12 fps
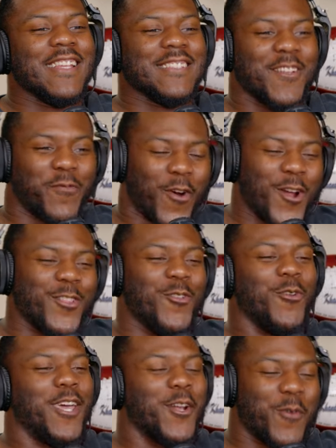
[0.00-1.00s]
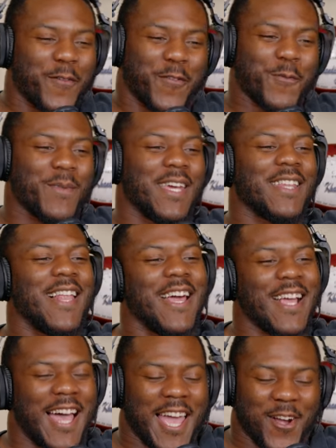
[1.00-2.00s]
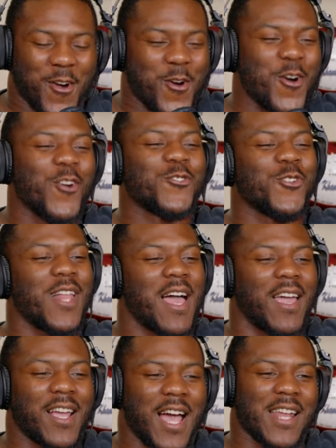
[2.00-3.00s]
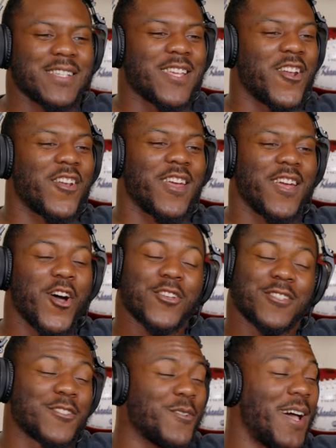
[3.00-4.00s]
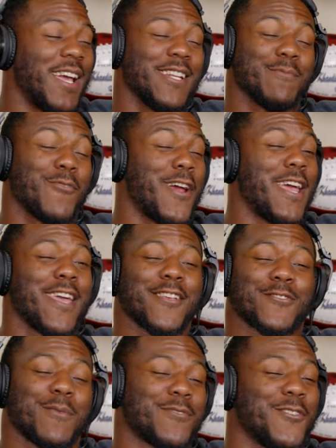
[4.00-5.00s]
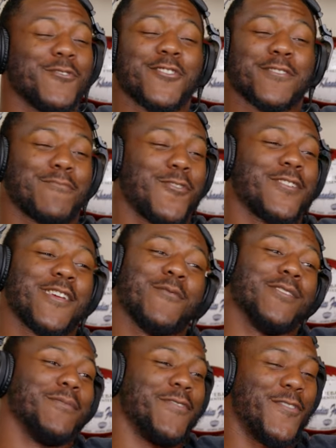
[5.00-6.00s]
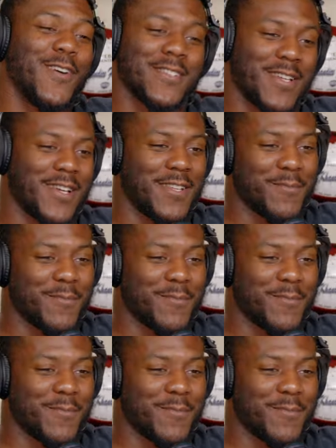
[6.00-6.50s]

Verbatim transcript: the further you get away from it, like, I ain't gonna hold you, like, it kind of settled in. Also, too, I ain't get the bread yet, so I'm still just as broke as I was before. So.